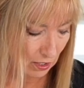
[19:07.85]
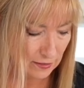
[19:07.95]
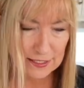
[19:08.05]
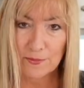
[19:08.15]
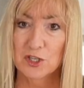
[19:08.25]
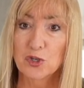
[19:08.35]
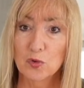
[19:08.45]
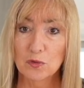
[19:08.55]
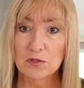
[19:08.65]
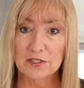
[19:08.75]
some of the
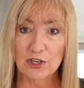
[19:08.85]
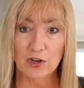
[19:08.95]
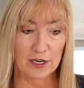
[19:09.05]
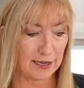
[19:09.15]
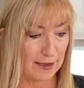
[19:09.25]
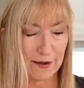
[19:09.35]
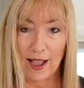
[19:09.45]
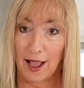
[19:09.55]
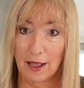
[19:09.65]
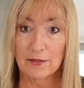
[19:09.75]
tools you're going to need.
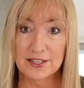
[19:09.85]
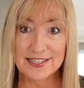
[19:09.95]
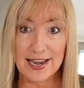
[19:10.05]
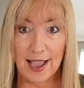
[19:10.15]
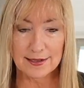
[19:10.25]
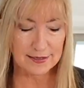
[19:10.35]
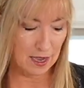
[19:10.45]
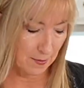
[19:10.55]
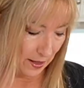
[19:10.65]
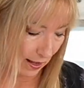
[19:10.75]
Stacks
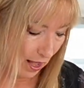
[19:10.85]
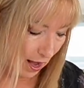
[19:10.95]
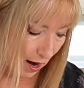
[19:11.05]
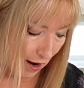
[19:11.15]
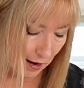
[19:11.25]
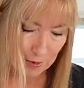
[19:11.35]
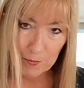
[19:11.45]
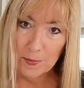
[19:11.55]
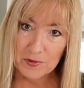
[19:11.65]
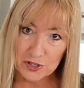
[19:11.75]
coming. All right,
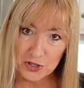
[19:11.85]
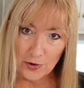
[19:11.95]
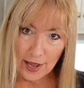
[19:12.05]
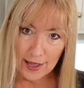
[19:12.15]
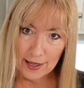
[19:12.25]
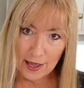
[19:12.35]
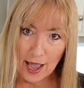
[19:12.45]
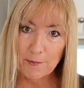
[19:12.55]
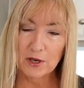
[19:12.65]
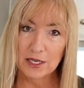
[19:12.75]
remember the tray?
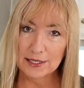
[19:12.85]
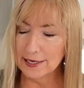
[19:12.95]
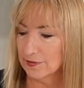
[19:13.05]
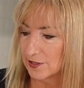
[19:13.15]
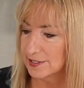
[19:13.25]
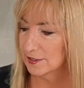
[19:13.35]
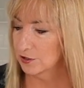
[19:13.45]
I'm going to link this little